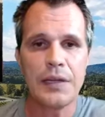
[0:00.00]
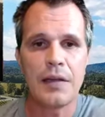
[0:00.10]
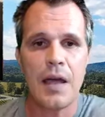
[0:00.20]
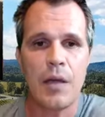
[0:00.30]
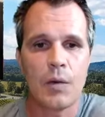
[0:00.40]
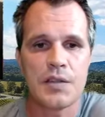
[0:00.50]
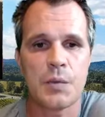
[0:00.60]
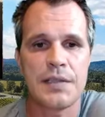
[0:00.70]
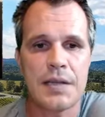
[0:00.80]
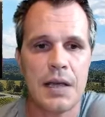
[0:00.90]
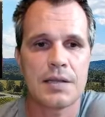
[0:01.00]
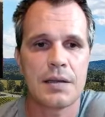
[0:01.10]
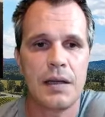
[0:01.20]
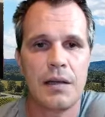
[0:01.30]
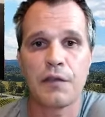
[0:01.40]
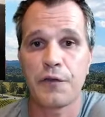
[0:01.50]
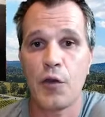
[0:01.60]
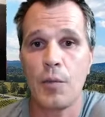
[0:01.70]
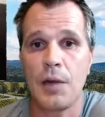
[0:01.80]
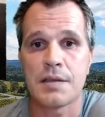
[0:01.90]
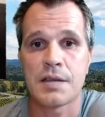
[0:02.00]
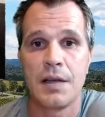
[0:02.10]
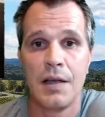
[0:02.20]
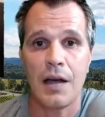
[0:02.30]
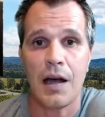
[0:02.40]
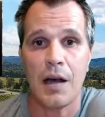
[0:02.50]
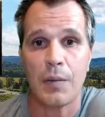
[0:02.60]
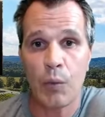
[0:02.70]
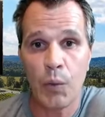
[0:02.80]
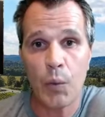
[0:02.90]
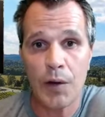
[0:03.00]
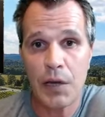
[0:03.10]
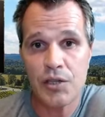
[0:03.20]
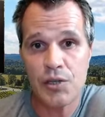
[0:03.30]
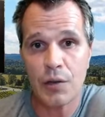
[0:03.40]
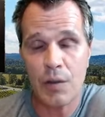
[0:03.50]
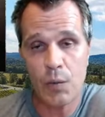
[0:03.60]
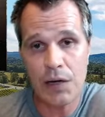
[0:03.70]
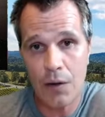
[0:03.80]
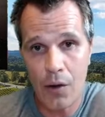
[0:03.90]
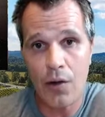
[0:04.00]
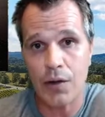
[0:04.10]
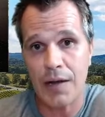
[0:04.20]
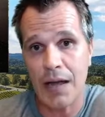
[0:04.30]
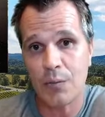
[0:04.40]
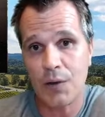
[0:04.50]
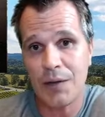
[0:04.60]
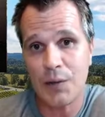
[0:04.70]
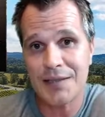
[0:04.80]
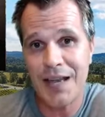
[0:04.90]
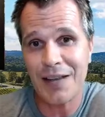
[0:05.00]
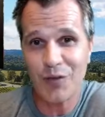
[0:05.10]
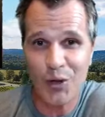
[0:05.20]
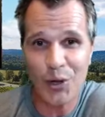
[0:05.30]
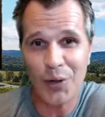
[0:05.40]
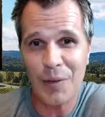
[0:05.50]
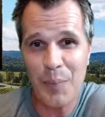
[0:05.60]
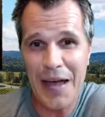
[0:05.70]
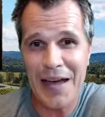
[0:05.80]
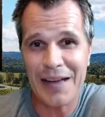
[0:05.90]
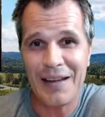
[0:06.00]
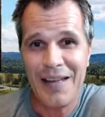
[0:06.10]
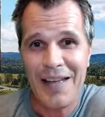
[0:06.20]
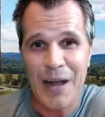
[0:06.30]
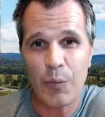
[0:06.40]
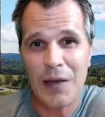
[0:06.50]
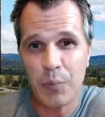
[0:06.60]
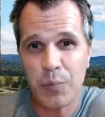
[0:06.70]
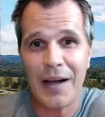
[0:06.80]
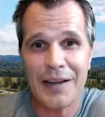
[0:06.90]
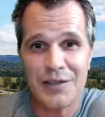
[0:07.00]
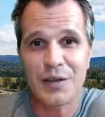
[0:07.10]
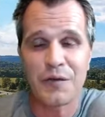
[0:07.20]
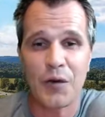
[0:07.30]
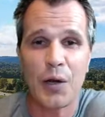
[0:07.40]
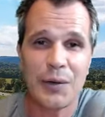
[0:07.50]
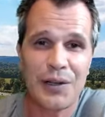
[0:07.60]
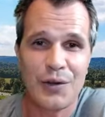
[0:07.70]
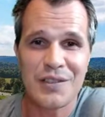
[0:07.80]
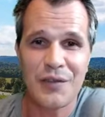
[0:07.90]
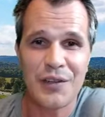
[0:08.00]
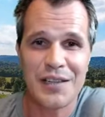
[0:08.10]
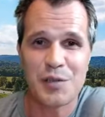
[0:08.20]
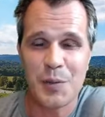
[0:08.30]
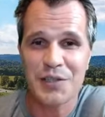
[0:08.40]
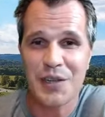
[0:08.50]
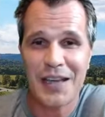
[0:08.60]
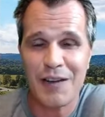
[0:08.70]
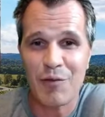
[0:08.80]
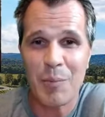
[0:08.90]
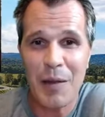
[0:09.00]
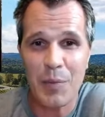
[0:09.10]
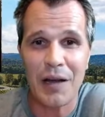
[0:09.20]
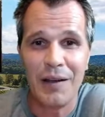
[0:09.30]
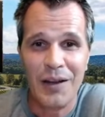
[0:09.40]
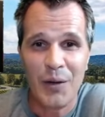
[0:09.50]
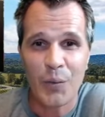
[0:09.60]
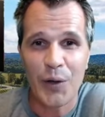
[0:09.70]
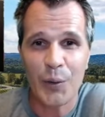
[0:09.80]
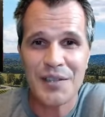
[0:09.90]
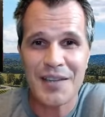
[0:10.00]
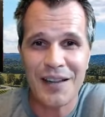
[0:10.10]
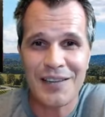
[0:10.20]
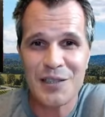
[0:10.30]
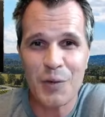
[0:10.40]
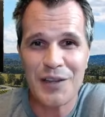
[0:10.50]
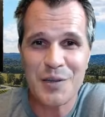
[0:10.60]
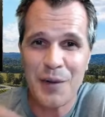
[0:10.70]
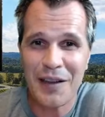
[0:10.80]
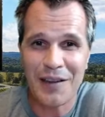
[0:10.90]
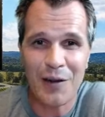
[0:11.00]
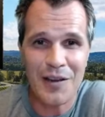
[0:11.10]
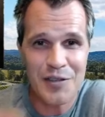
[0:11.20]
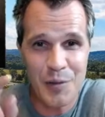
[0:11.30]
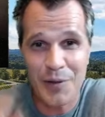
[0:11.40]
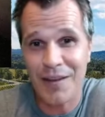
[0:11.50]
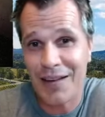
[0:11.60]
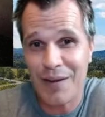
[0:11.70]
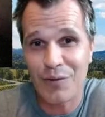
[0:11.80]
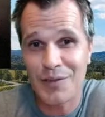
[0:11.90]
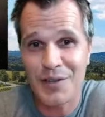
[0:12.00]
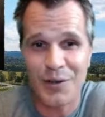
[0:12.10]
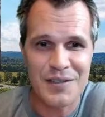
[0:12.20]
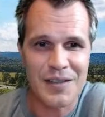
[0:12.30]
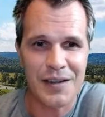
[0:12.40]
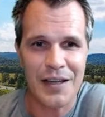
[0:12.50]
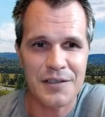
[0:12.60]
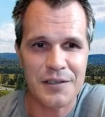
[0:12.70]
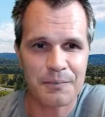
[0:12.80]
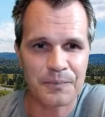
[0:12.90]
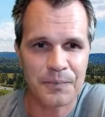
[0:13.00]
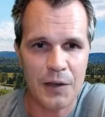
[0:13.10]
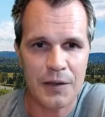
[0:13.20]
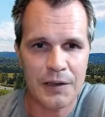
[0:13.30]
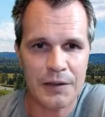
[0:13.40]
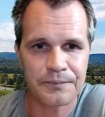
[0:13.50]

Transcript: day once we test the ferments. And we want to make sure that we learn and we take the good and the bad and we apply it to the following year's vintage. Because again, remember, we always say these wines are better than last year, but they're never as good as the next. All right.